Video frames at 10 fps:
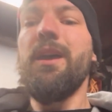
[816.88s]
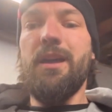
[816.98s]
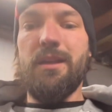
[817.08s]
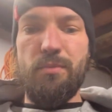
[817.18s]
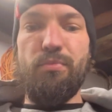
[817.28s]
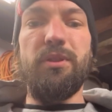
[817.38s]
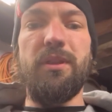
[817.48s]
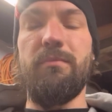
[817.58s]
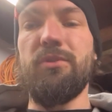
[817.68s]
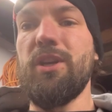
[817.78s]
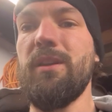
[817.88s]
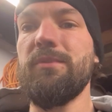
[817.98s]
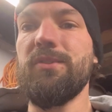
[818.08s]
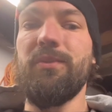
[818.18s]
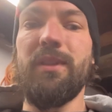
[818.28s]
You put them
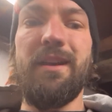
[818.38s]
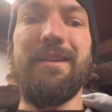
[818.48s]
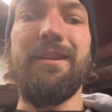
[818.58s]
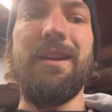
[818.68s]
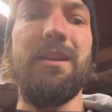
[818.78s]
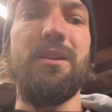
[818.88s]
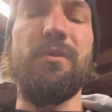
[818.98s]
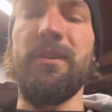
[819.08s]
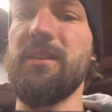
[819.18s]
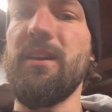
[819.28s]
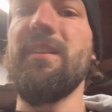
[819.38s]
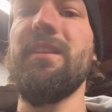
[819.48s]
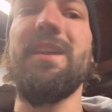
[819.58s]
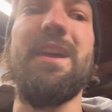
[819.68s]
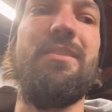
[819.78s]
shims on there and you can tighten
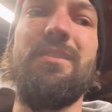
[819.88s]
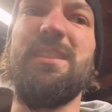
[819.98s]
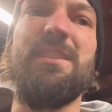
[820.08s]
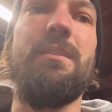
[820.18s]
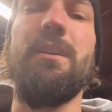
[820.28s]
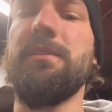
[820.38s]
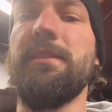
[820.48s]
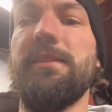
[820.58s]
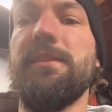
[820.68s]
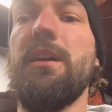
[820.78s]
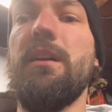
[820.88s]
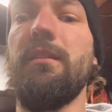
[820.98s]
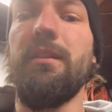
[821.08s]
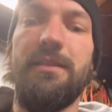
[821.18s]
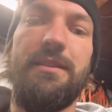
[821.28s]
it down, and it's nice and
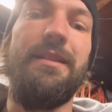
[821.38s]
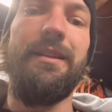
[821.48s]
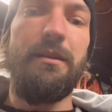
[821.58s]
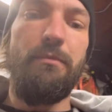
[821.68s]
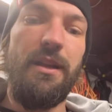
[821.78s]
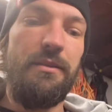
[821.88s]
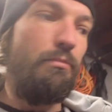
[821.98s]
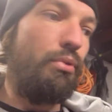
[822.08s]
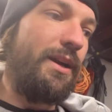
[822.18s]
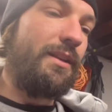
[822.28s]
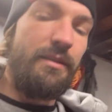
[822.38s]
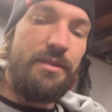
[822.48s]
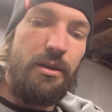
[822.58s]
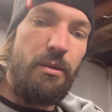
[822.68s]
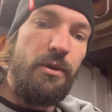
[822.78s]
snug, and it's not like about to break the
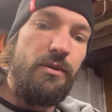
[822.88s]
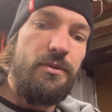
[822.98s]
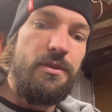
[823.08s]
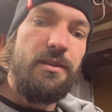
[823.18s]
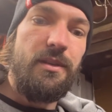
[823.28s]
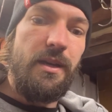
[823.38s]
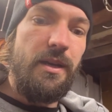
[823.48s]
terminals.